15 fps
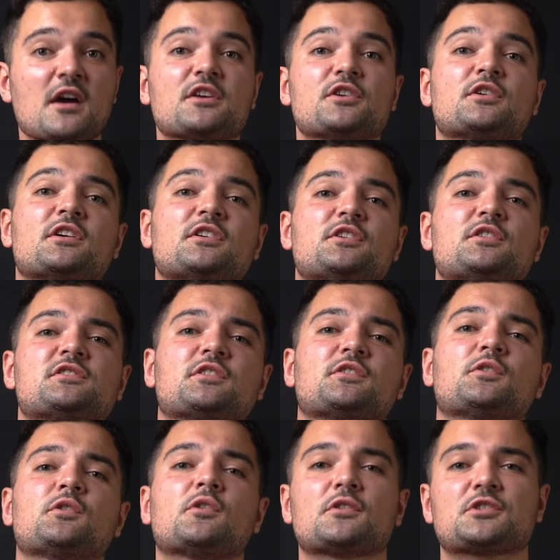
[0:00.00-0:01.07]
You can use a
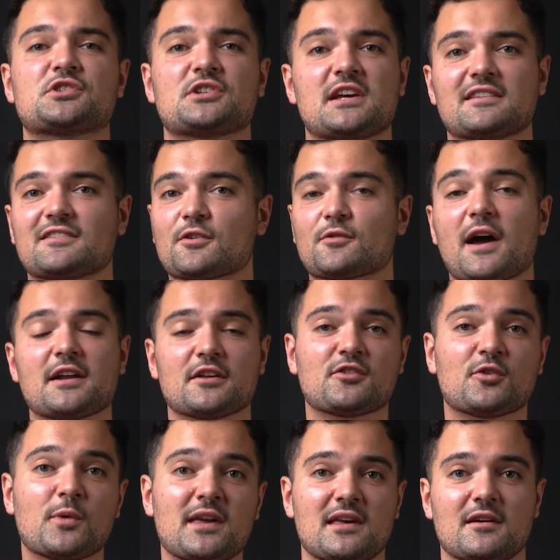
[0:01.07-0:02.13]
Google Sheet to write a
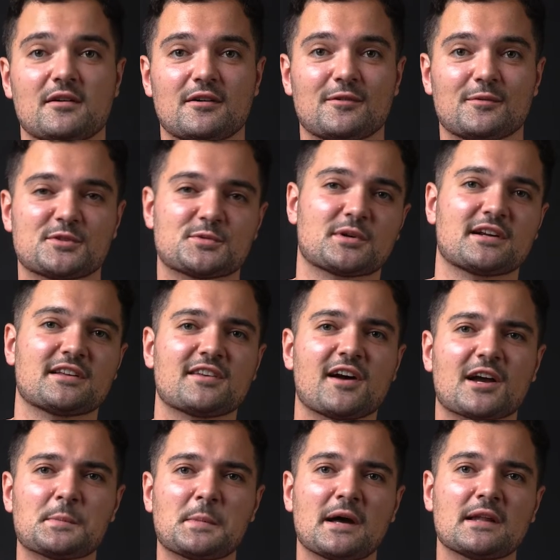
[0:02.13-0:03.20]
tweet, which we're going to
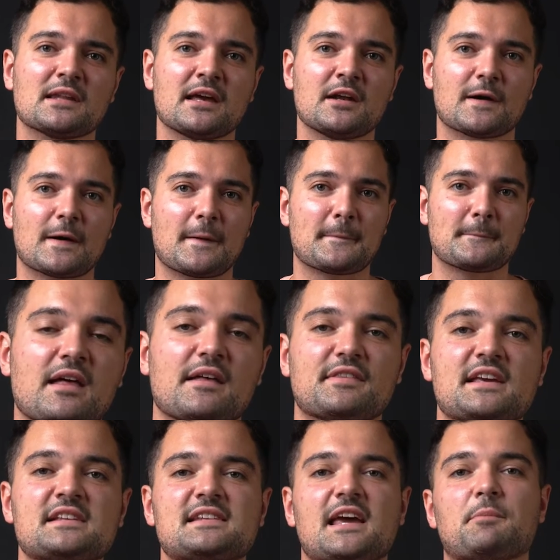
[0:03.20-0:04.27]
talk about later.
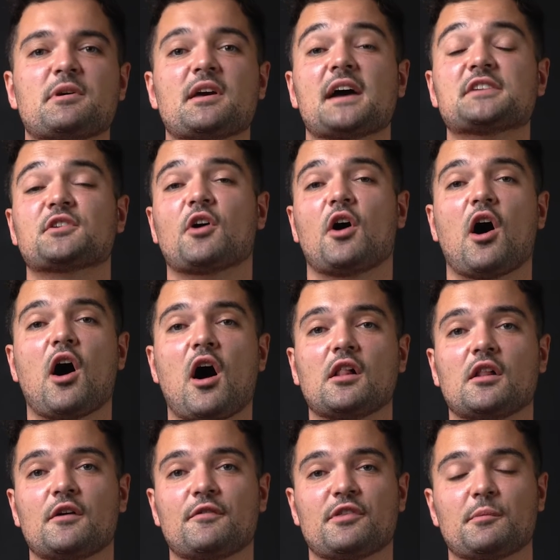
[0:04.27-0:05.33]
These APIs are
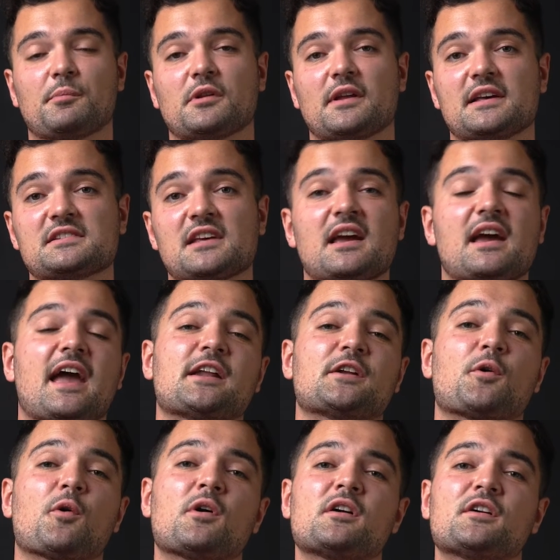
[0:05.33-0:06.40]
all over the place, and in
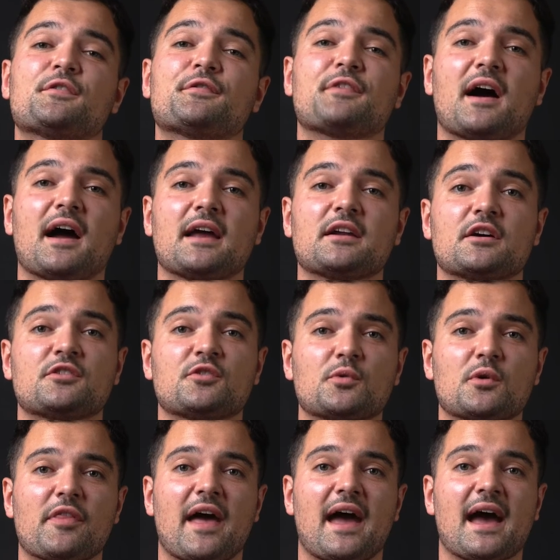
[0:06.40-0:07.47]
order to find a
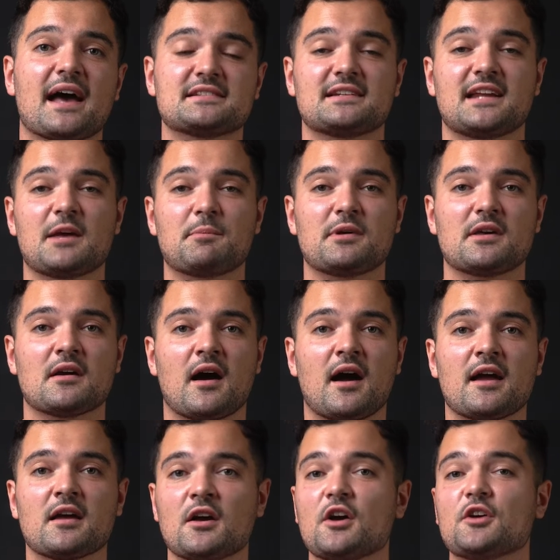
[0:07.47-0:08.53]
tool that has an
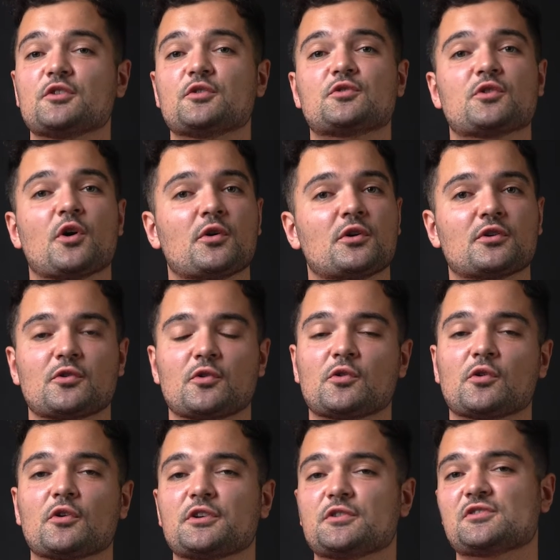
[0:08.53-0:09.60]
API, you go to
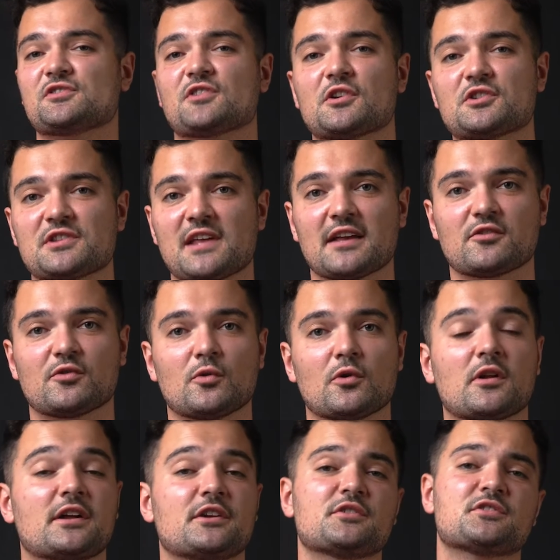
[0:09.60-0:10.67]
Google, you search that
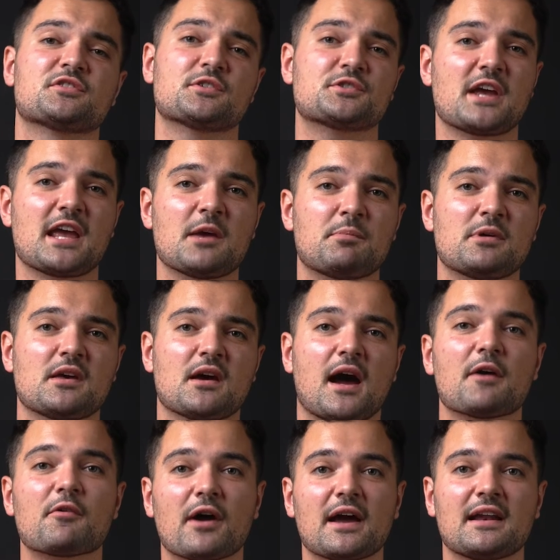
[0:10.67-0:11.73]
tool, and you search
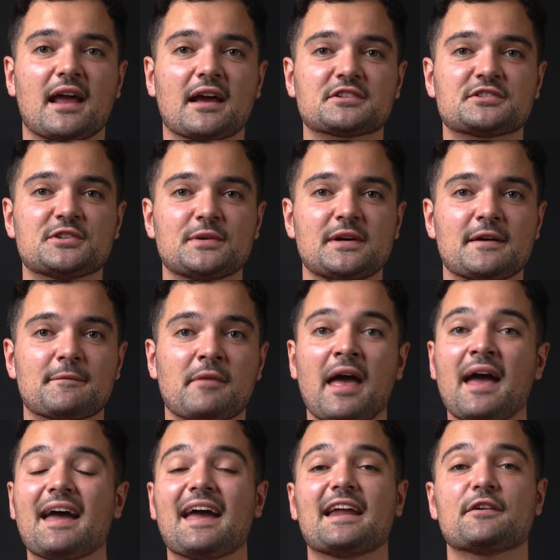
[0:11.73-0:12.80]
API right next to it,
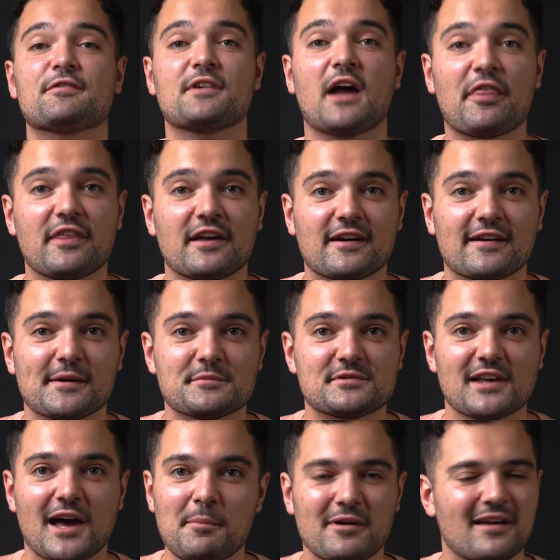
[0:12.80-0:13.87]
and if nothing comes
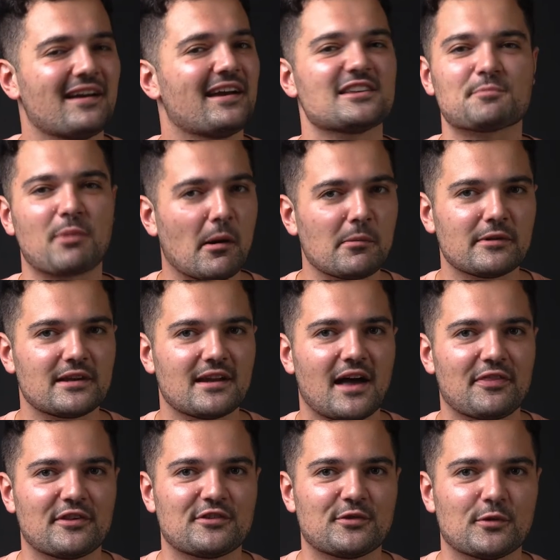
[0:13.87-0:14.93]
up, it's probably
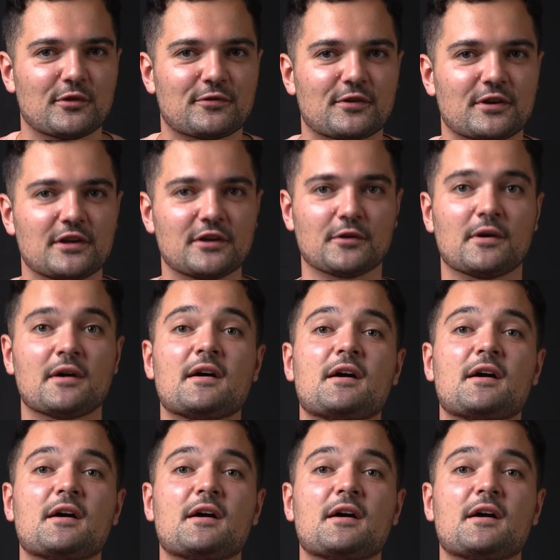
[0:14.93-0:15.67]
not the tool for you.